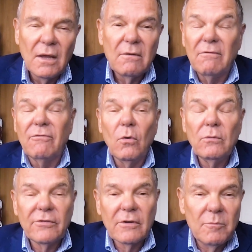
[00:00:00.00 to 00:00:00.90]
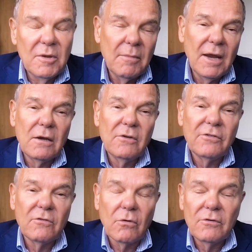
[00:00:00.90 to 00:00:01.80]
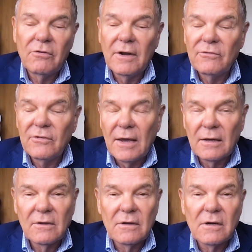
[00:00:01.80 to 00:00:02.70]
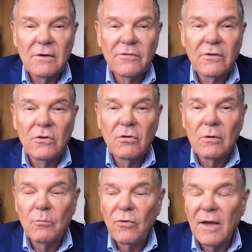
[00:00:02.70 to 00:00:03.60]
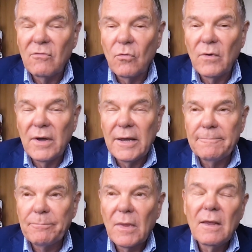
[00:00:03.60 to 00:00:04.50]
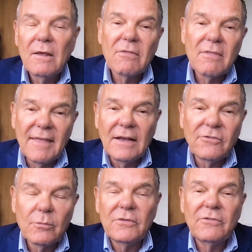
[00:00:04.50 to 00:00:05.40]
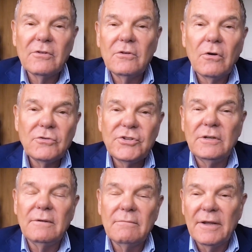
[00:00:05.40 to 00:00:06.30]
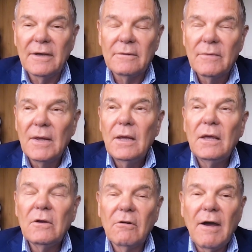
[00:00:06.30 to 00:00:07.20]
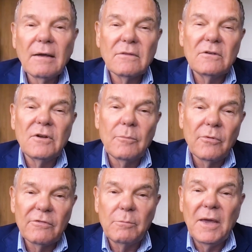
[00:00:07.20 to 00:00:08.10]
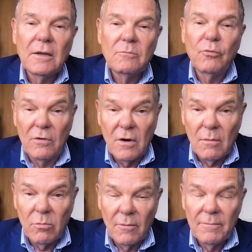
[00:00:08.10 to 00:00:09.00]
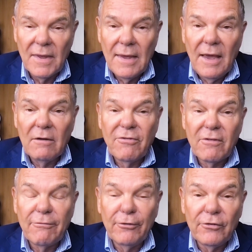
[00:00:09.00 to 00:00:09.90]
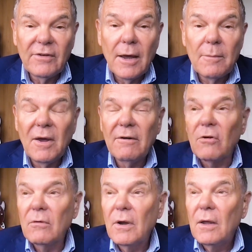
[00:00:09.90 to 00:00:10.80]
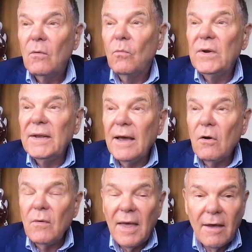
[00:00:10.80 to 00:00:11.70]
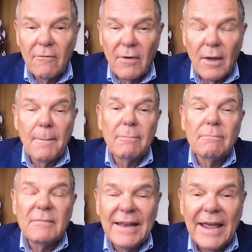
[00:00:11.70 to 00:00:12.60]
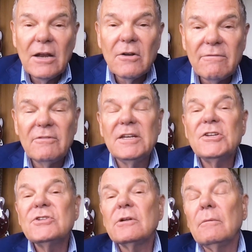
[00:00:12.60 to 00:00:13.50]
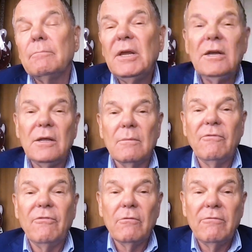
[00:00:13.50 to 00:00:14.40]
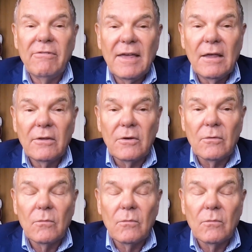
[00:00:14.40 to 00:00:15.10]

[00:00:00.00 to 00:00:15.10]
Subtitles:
votes could be managed, stored, transacted in a secure and private way. That's what Satoshi did. He cracked the double spend problem, and for the first time ever, we now have a native digital medium for value,